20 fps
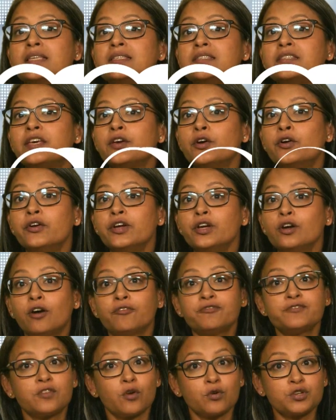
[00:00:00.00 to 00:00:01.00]
His theory
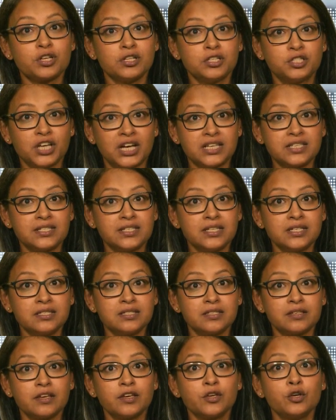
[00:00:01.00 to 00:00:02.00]
of social
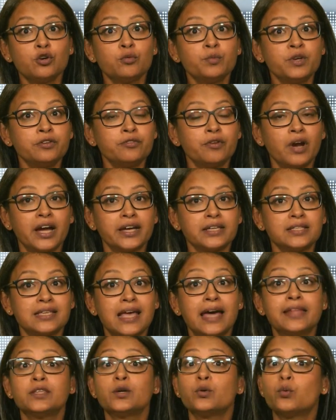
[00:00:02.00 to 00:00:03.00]
justice, human
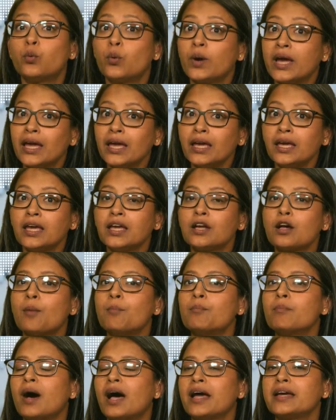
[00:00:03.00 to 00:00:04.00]
rights, and the way he
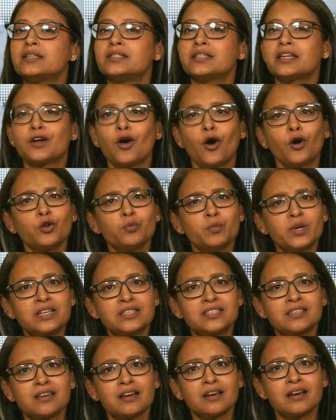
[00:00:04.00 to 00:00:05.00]
combined
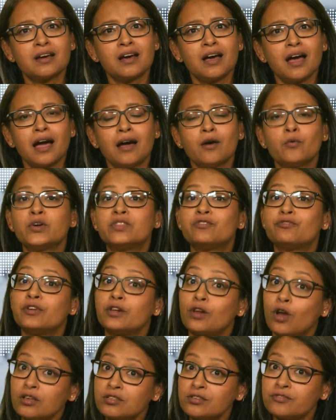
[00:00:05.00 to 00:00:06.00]
economics with
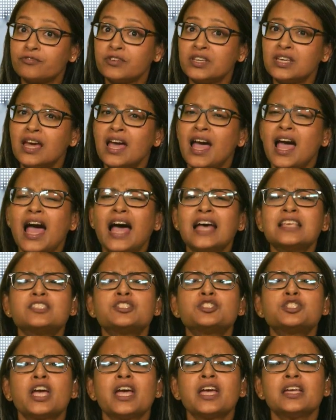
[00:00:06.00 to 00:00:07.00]
philosophy
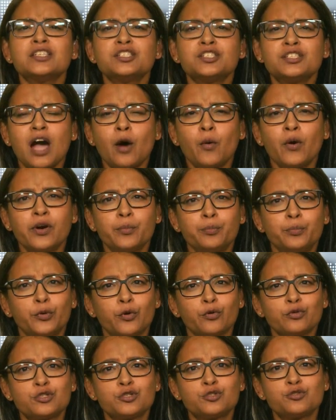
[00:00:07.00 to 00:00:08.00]
has changed our
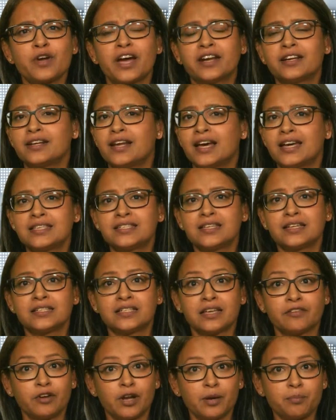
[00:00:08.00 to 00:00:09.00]
approach to
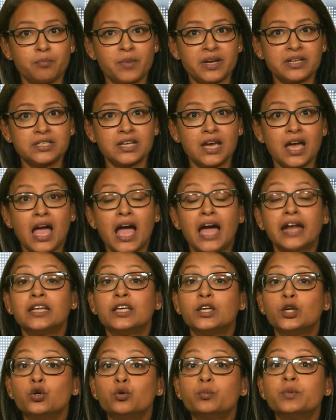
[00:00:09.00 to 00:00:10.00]
analyzing development
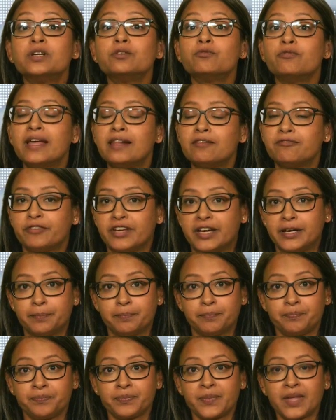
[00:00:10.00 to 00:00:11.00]
and human welfare.
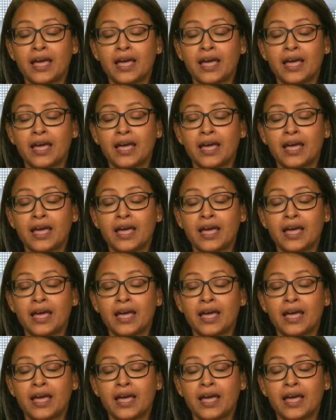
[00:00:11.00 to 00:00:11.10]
